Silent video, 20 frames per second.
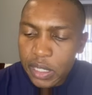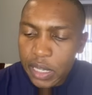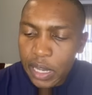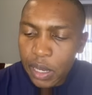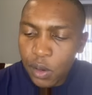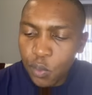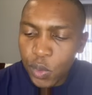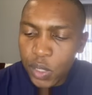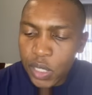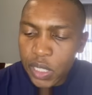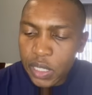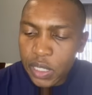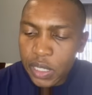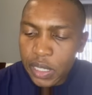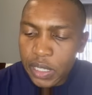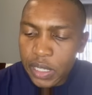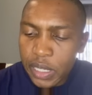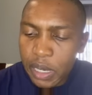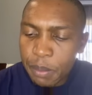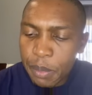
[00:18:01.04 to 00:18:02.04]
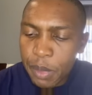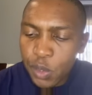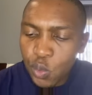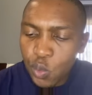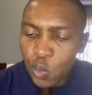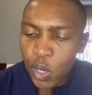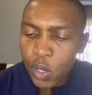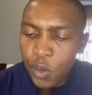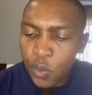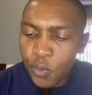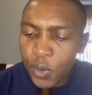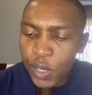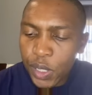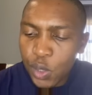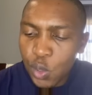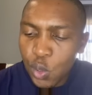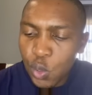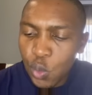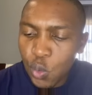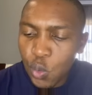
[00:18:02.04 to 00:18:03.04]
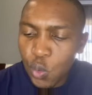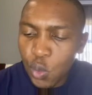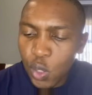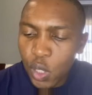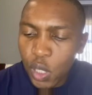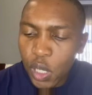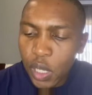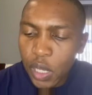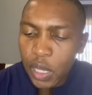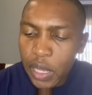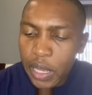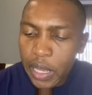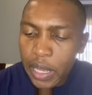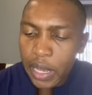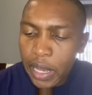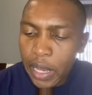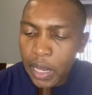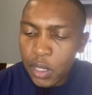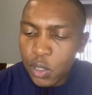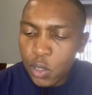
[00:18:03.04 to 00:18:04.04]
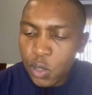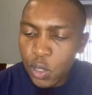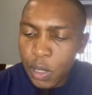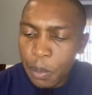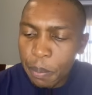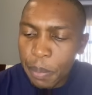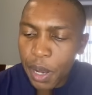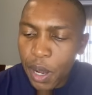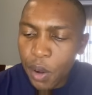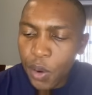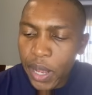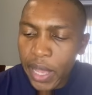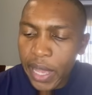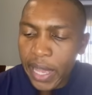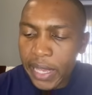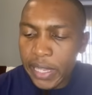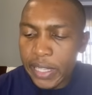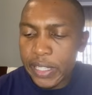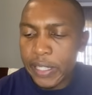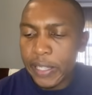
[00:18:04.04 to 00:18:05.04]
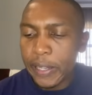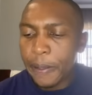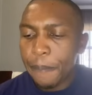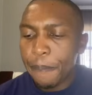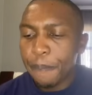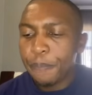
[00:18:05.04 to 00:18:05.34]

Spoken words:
and which is the same as 1 over 2 to the power x.